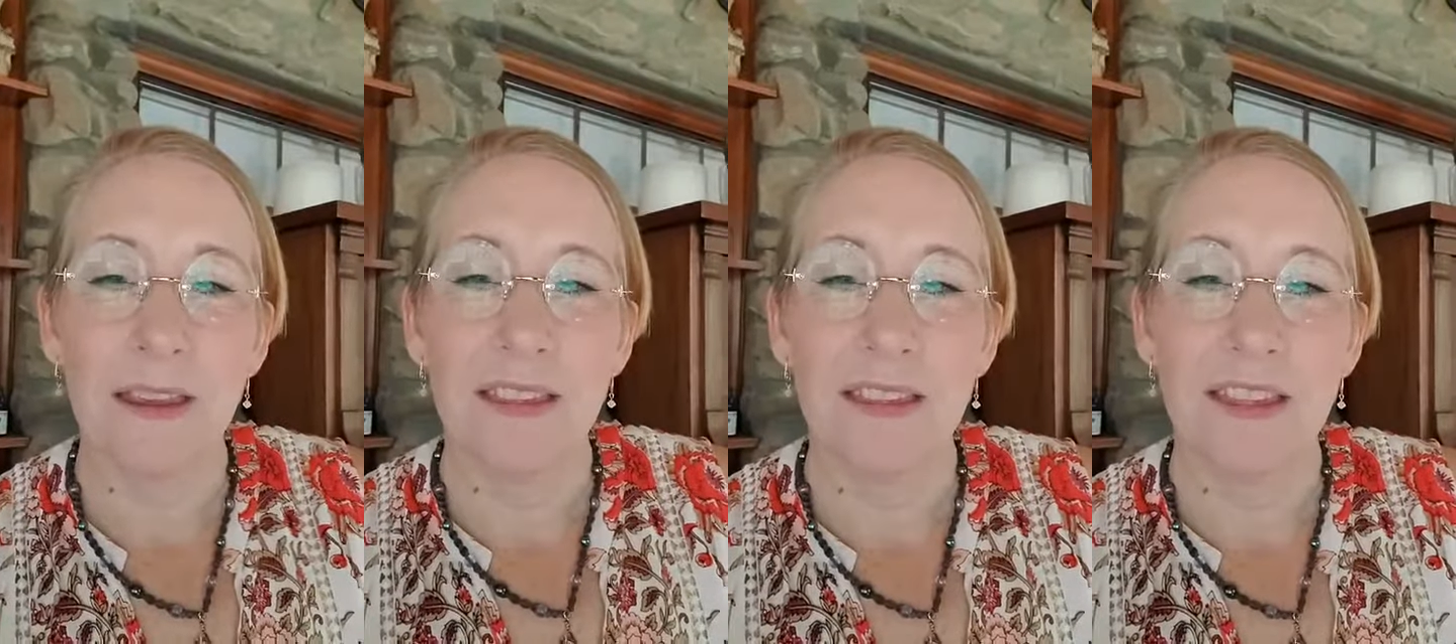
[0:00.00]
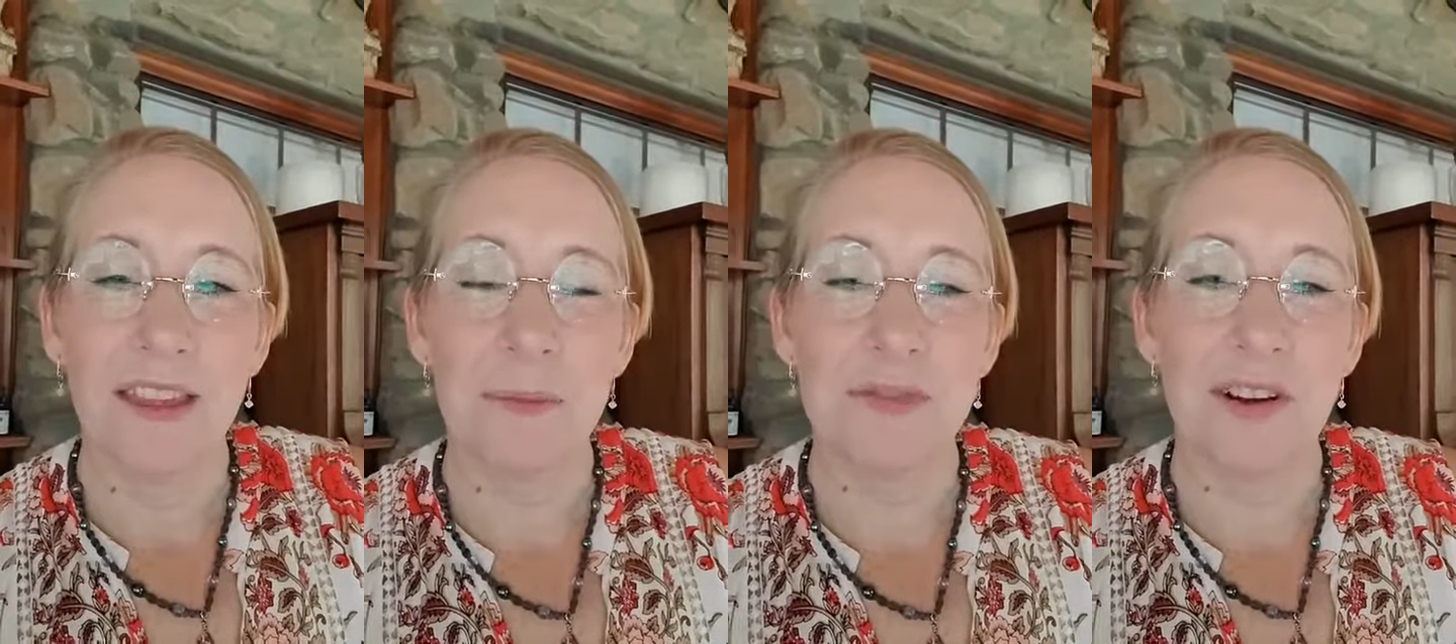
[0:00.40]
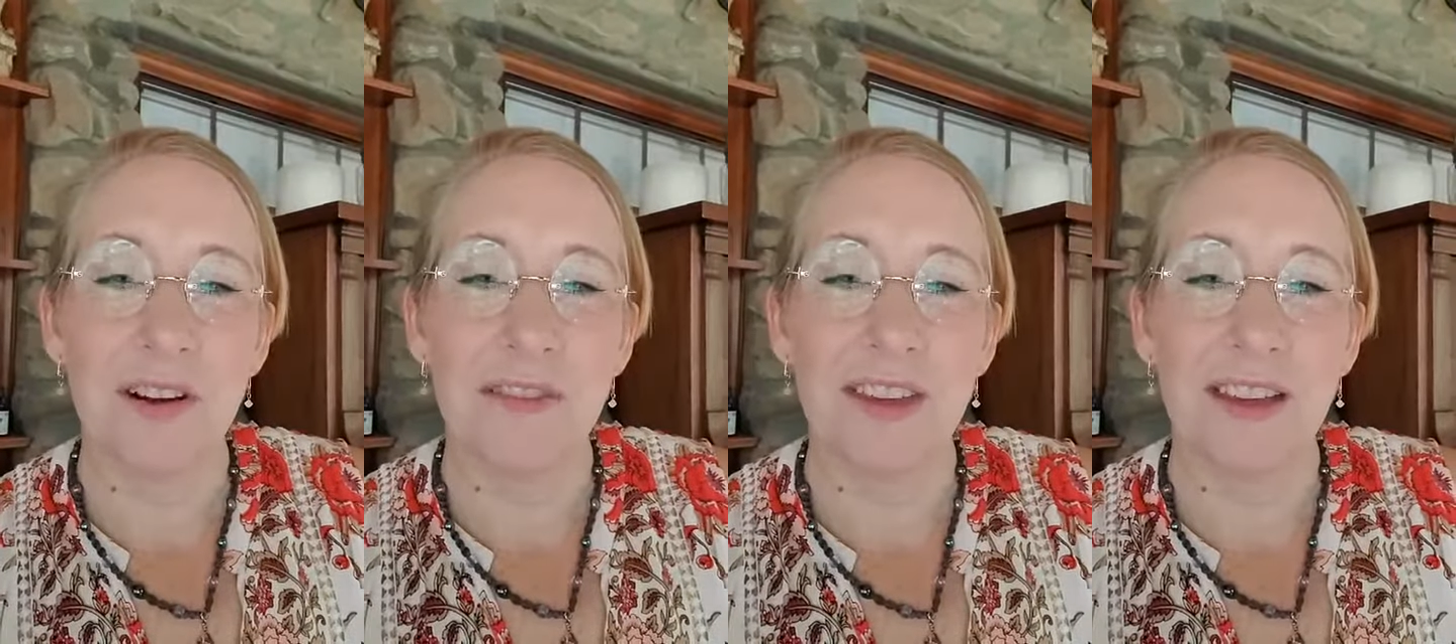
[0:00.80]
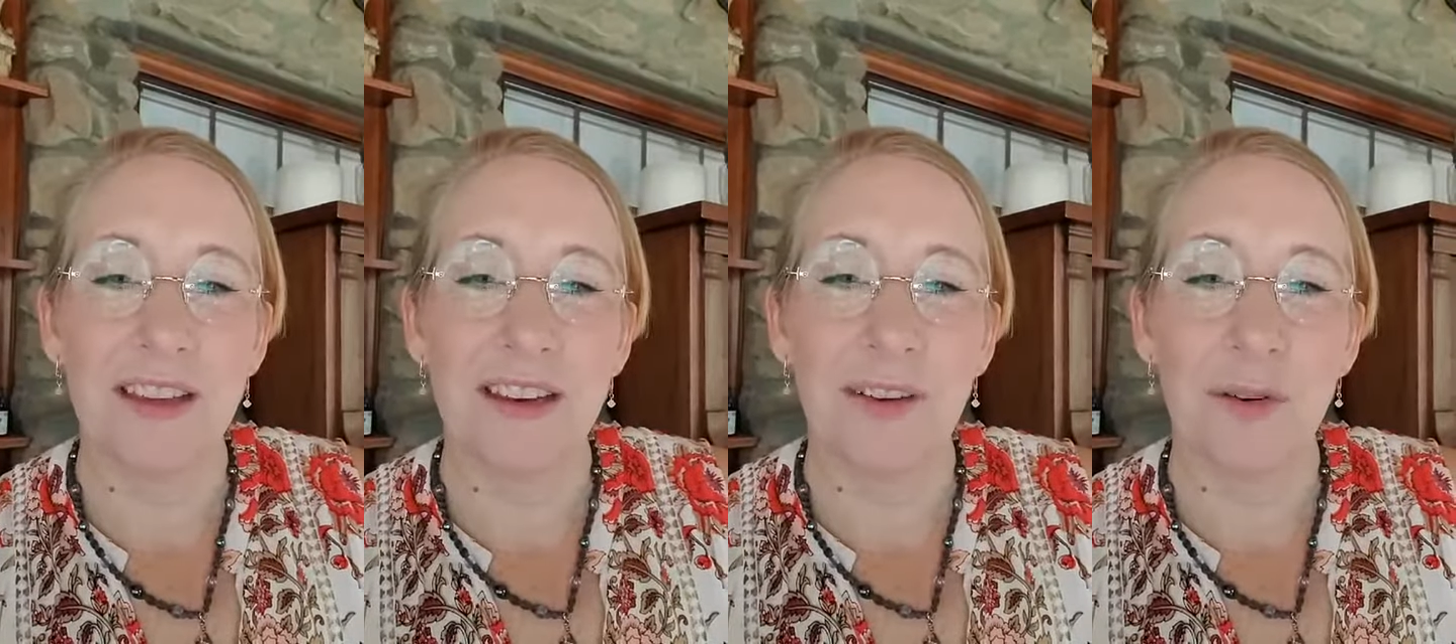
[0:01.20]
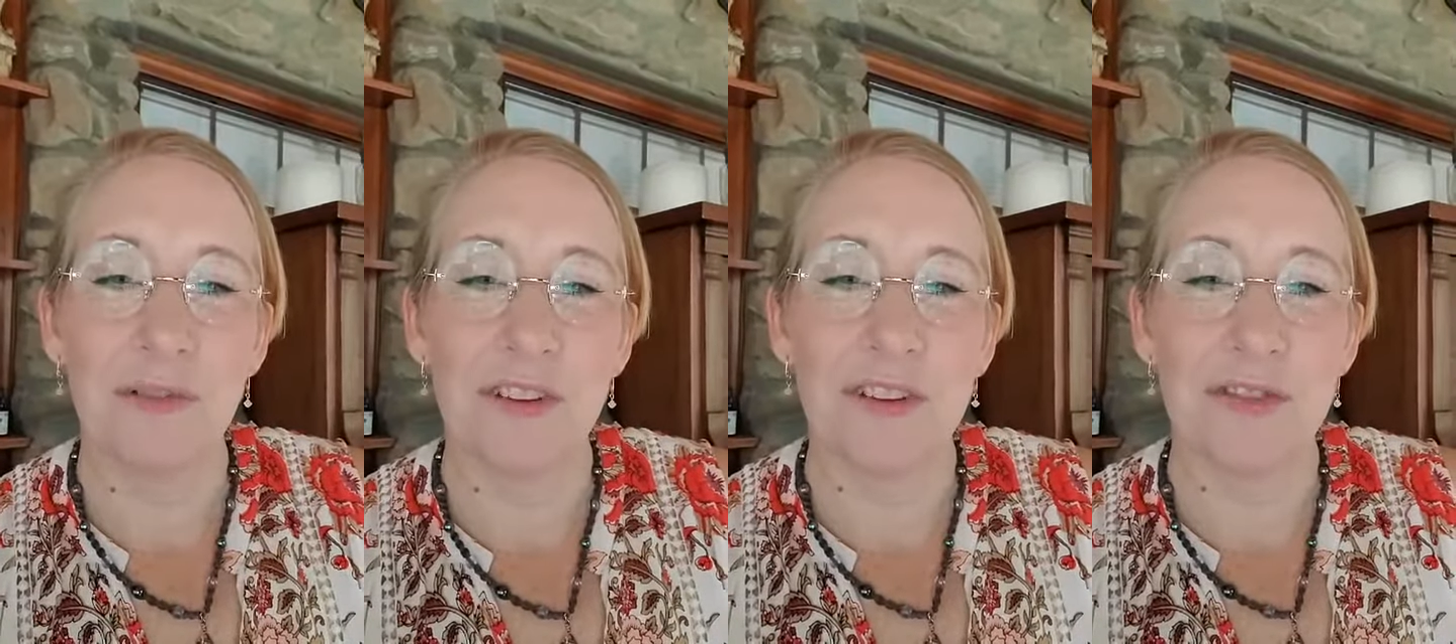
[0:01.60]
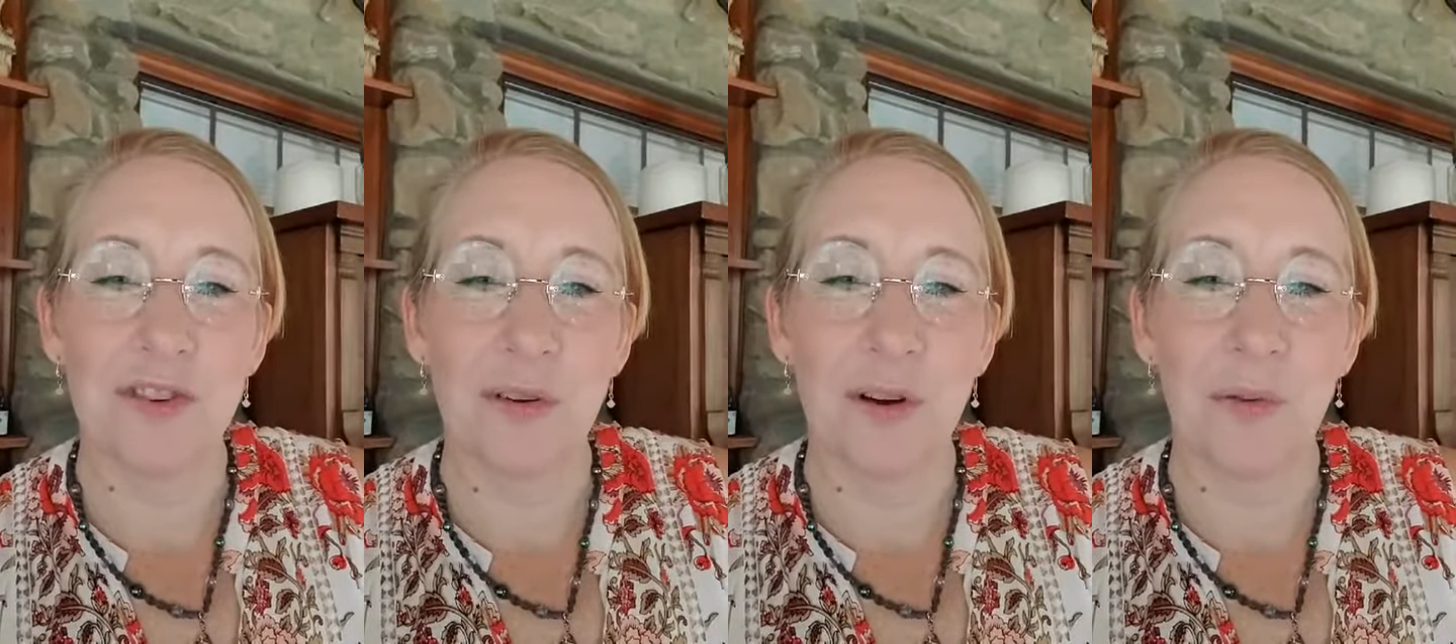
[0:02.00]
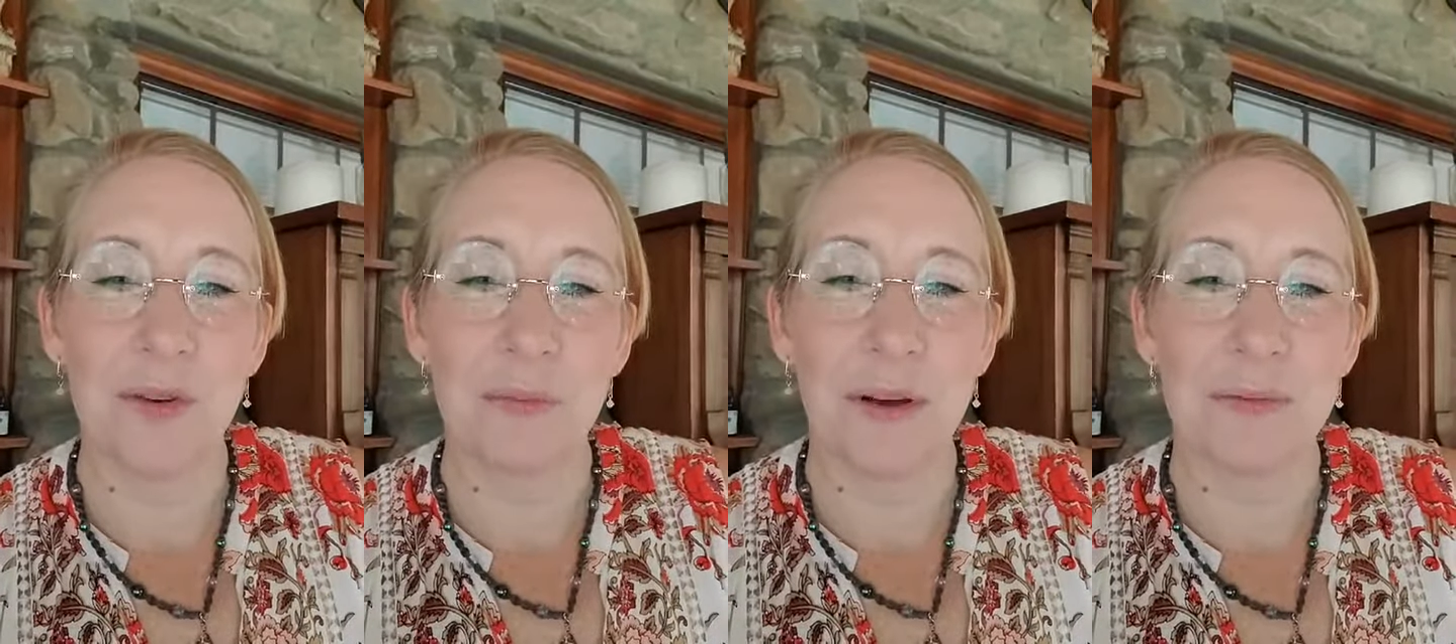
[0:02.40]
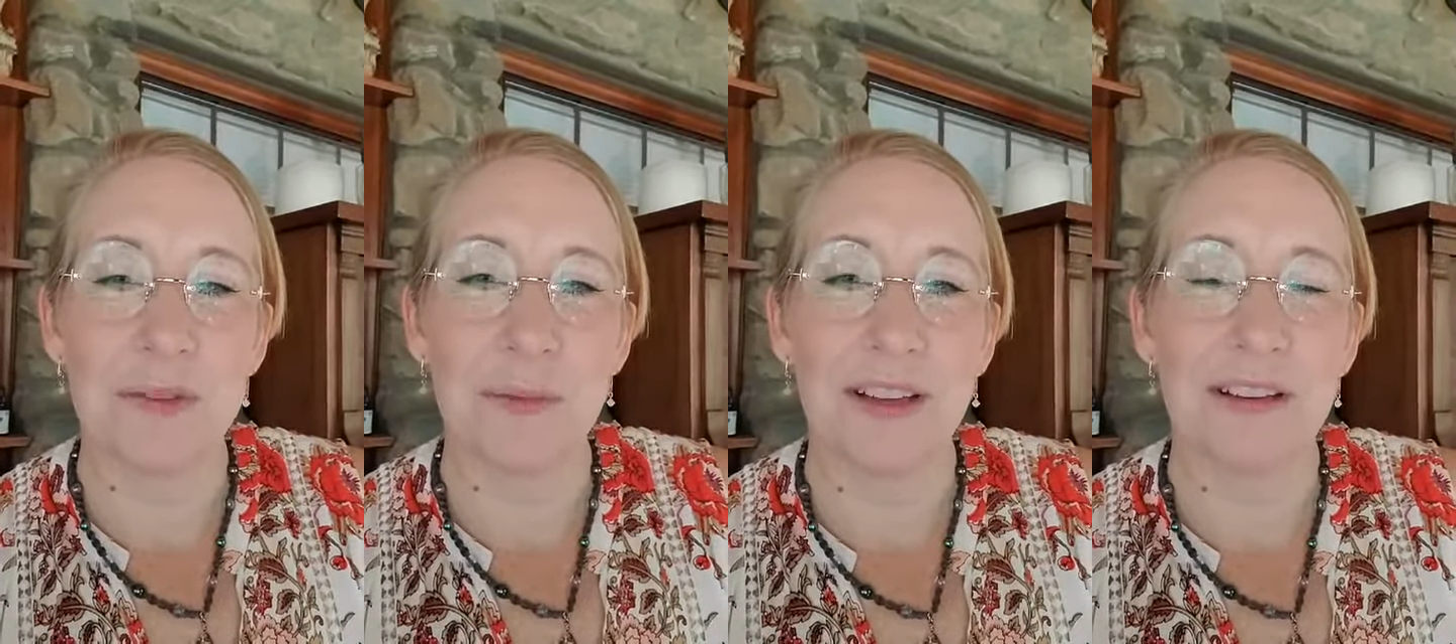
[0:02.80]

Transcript: The theme song of the Andy Griffith Show always pops into my head.